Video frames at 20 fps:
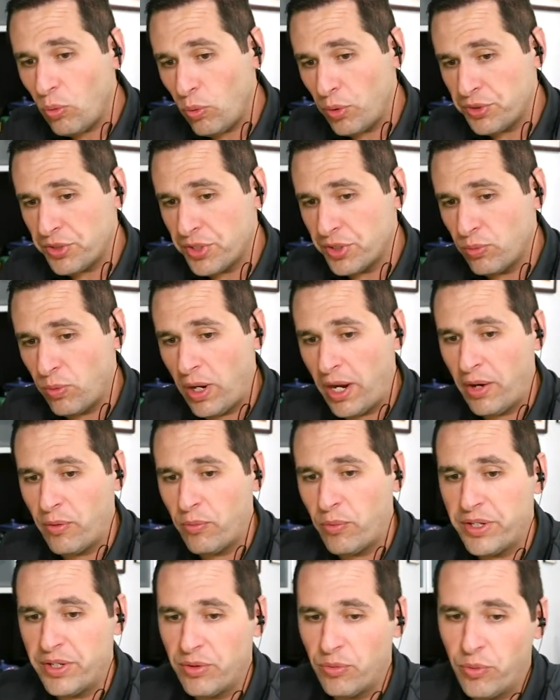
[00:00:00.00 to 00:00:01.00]
which is why
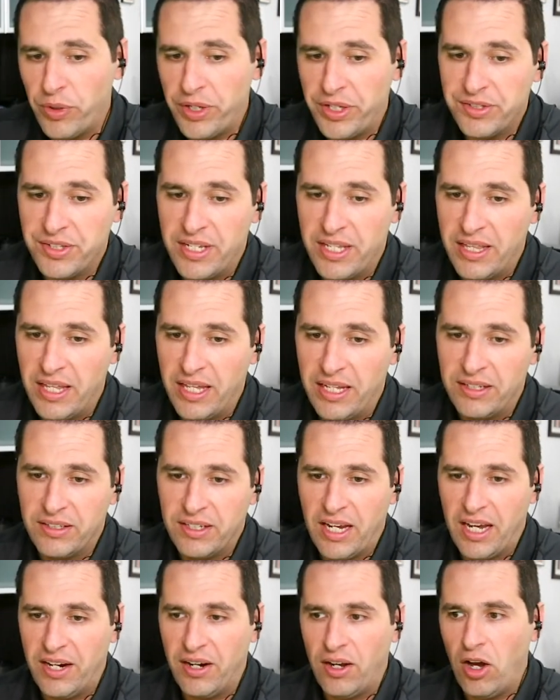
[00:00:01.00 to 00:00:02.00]
we see
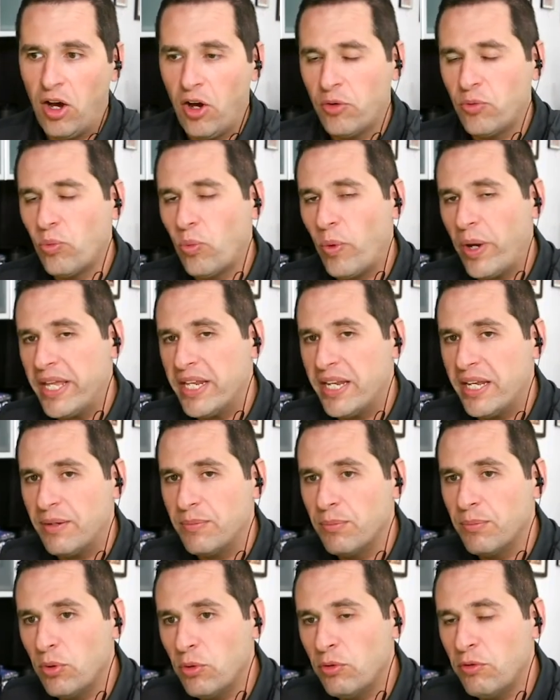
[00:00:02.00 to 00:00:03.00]
that kind of
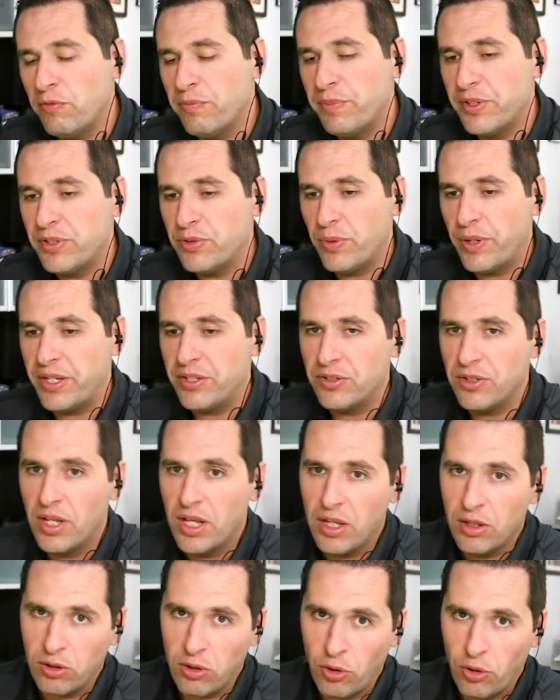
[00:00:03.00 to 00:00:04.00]
unweighted move between
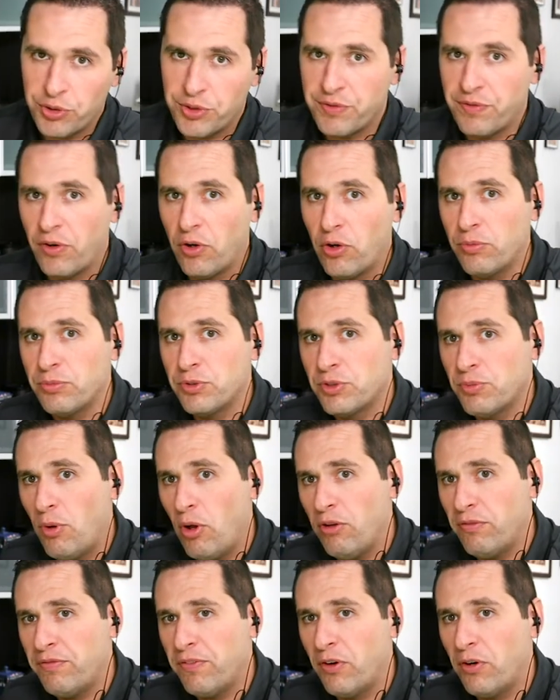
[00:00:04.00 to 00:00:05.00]
large firms,
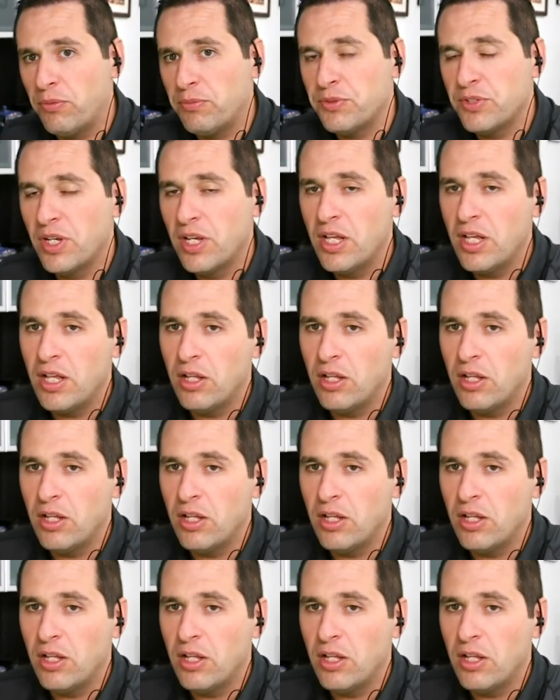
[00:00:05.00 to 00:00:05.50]
small firms.